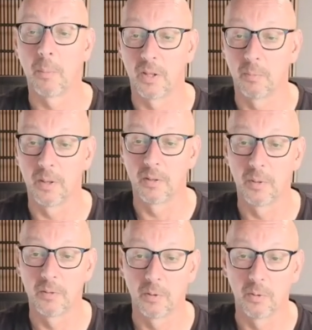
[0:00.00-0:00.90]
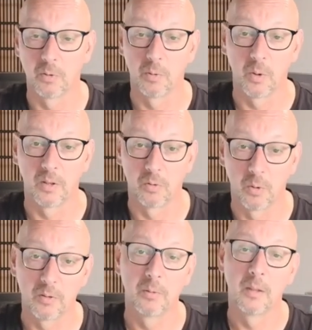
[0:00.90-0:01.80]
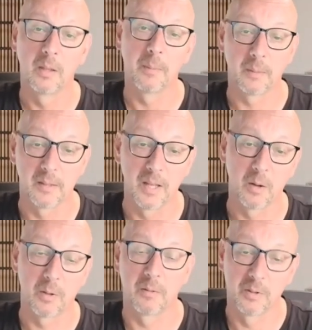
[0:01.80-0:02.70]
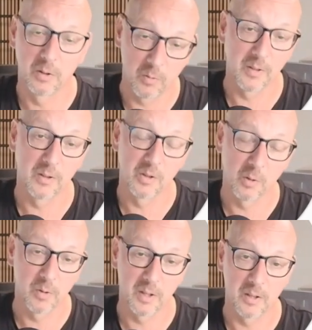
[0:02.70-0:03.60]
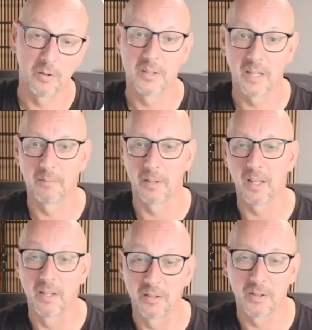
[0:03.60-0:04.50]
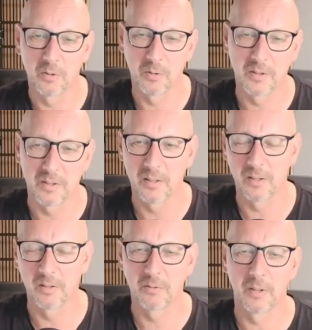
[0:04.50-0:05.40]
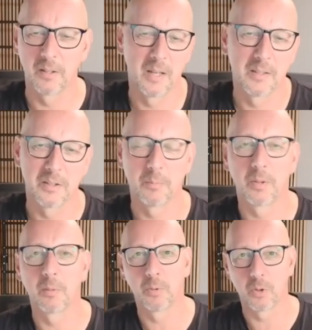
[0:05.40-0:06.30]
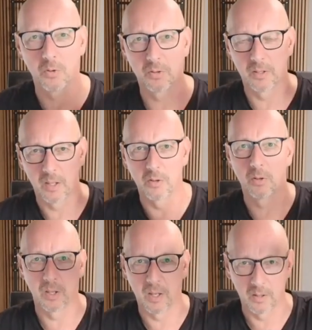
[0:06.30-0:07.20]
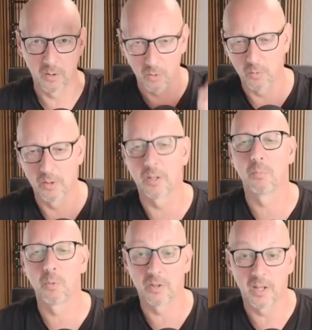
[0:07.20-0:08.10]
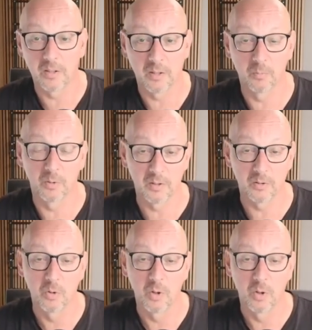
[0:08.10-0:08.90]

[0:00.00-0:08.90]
month must be between 1 and 12. Now, even though it's shown here as having executed successfully, that's simply because the underlying code is protected with a try